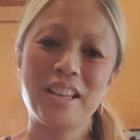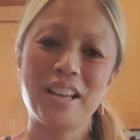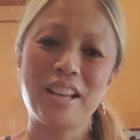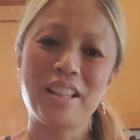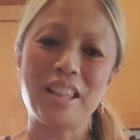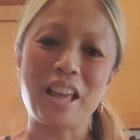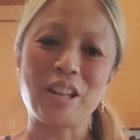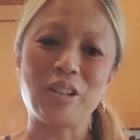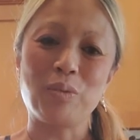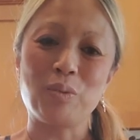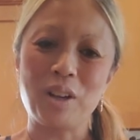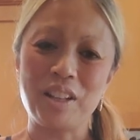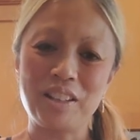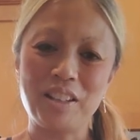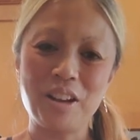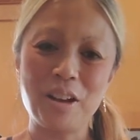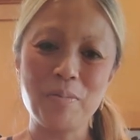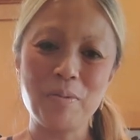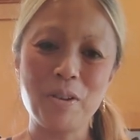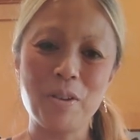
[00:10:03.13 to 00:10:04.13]
that's 1
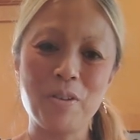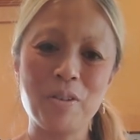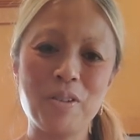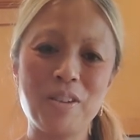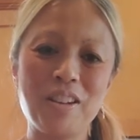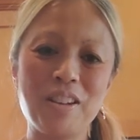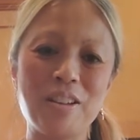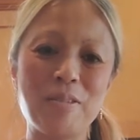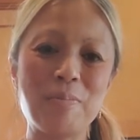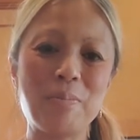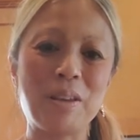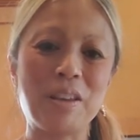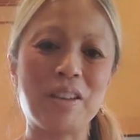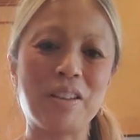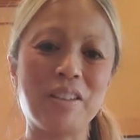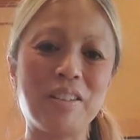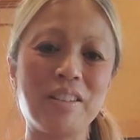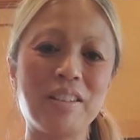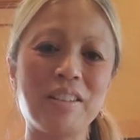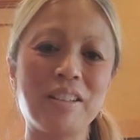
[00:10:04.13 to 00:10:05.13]
cup coconut
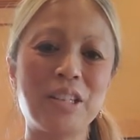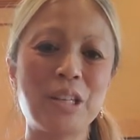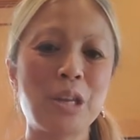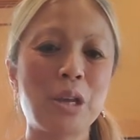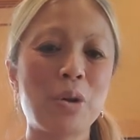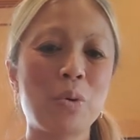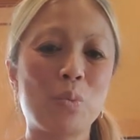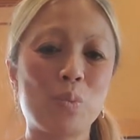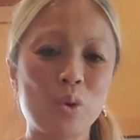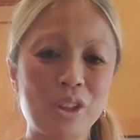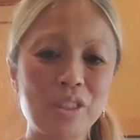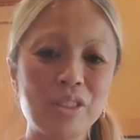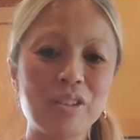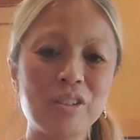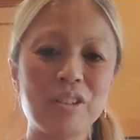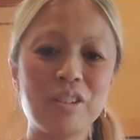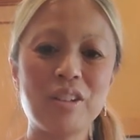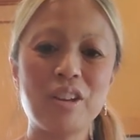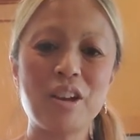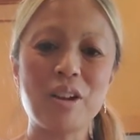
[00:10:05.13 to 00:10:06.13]
milk,
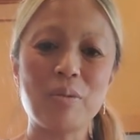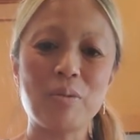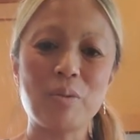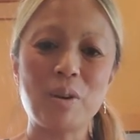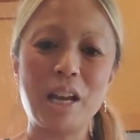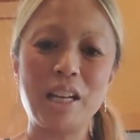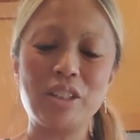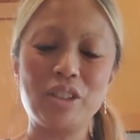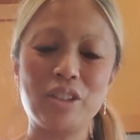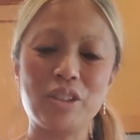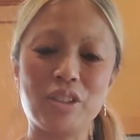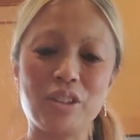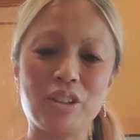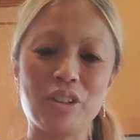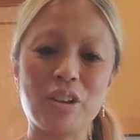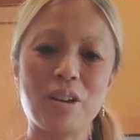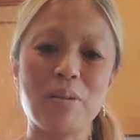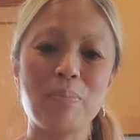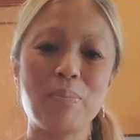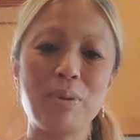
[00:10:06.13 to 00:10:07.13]
1/3 cup white
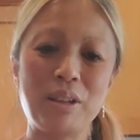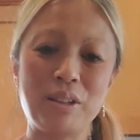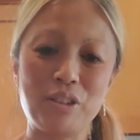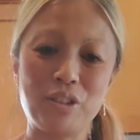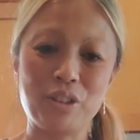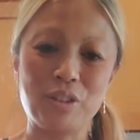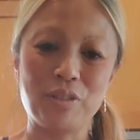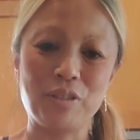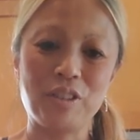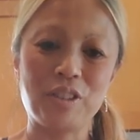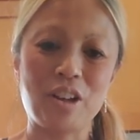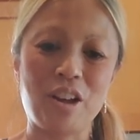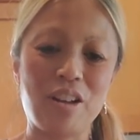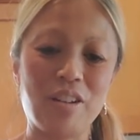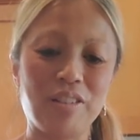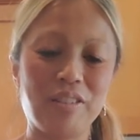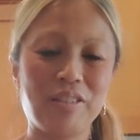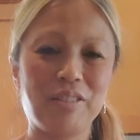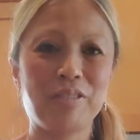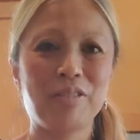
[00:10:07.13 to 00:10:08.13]
sugar, a pinch of
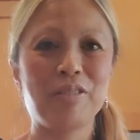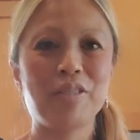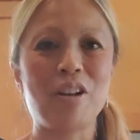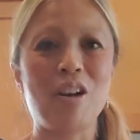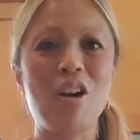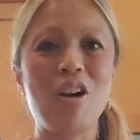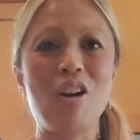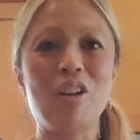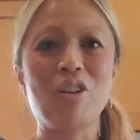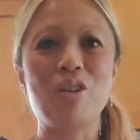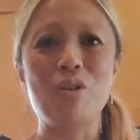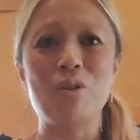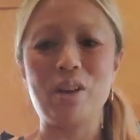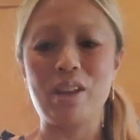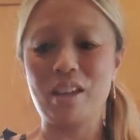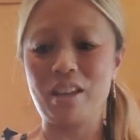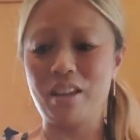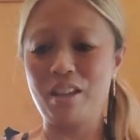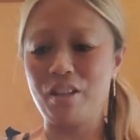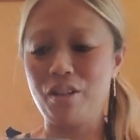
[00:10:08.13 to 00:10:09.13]
salt, all
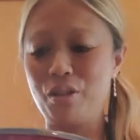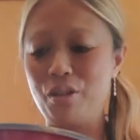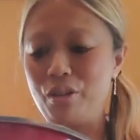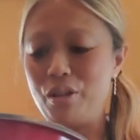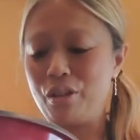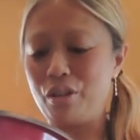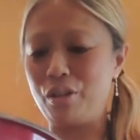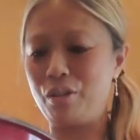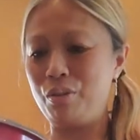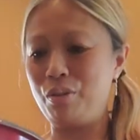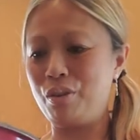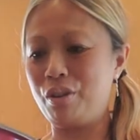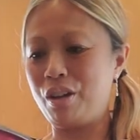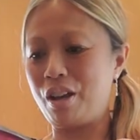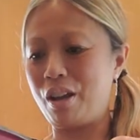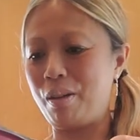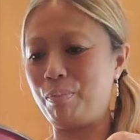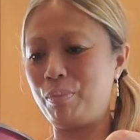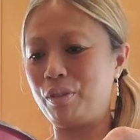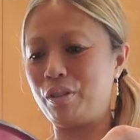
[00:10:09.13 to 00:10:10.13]
going into the 2
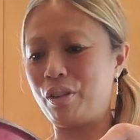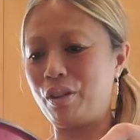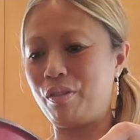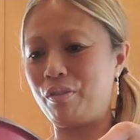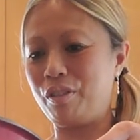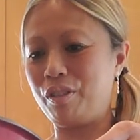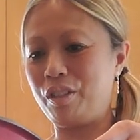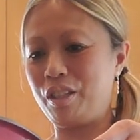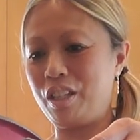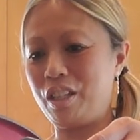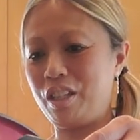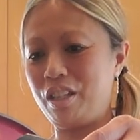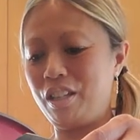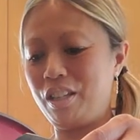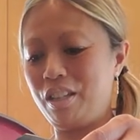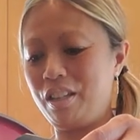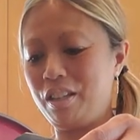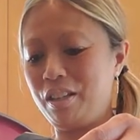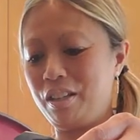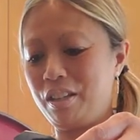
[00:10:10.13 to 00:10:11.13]
cups of
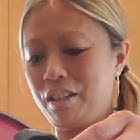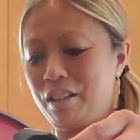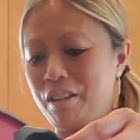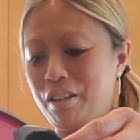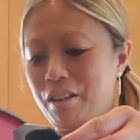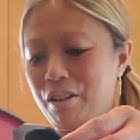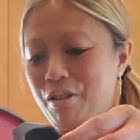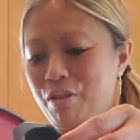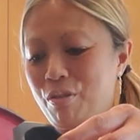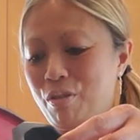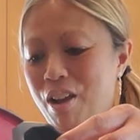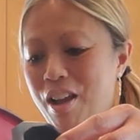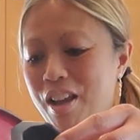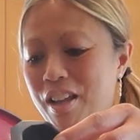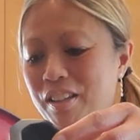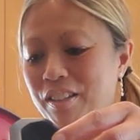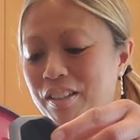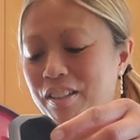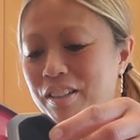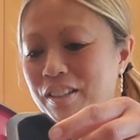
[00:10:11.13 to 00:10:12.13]
sticky
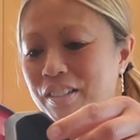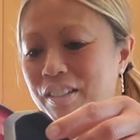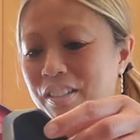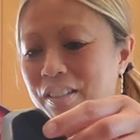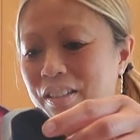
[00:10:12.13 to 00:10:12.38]
rice.